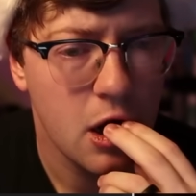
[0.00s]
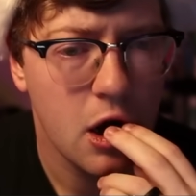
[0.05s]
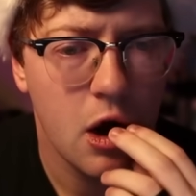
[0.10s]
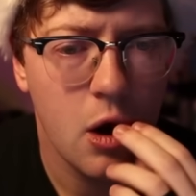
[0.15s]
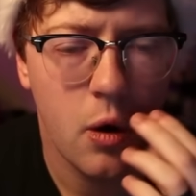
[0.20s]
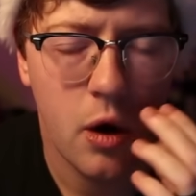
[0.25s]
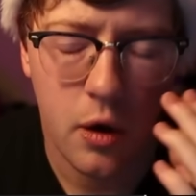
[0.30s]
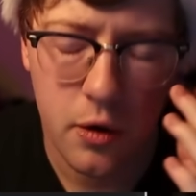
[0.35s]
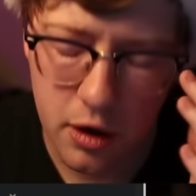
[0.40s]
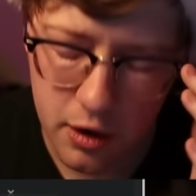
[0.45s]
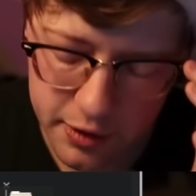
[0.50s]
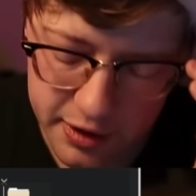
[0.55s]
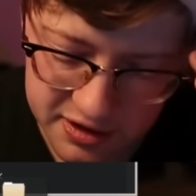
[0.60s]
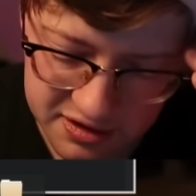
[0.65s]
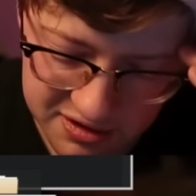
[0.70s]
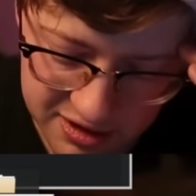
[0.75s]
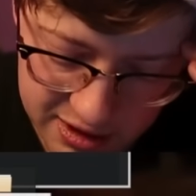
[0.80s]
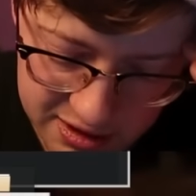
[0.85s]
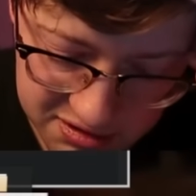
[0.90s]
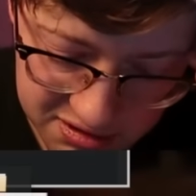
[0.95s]
Oh, oh, oh,
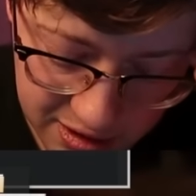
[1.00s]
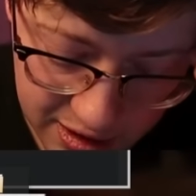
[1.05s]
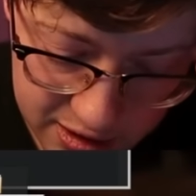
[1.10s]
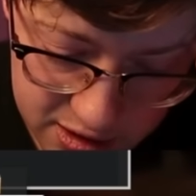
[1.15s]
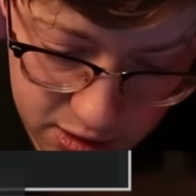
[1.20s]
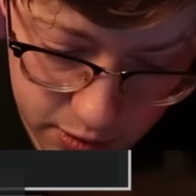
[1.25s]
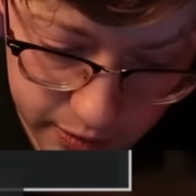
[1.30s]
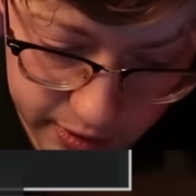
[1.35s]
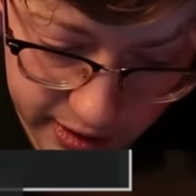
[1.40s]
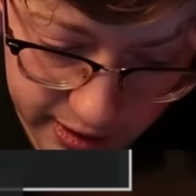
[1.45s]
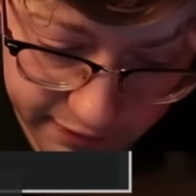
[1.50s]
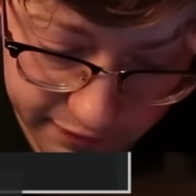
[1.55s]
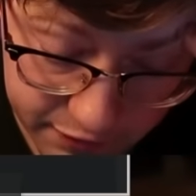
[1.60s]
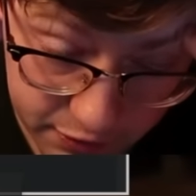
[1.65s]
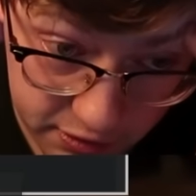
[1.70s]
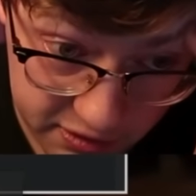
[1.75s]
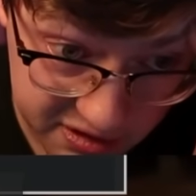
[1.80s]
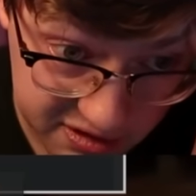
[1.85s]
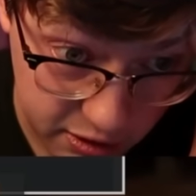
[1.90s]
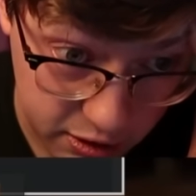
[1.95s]
it's it's not doing a
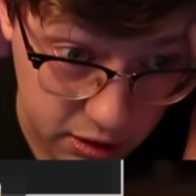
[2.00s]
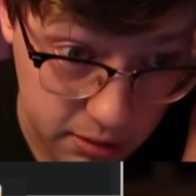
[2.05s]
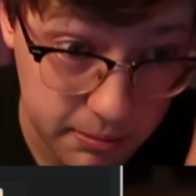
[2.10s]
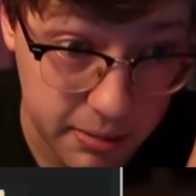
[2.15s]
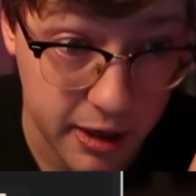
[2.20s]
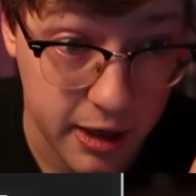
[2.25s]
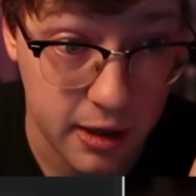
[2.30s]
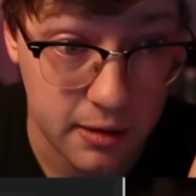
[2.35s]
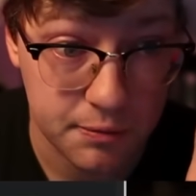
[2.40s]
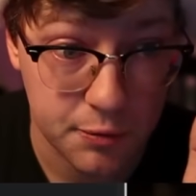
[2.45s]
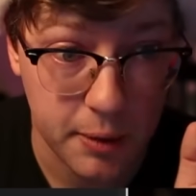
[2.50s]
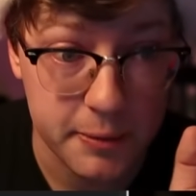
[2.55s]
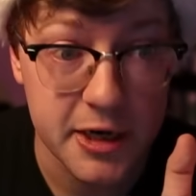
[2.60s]
full stir compare.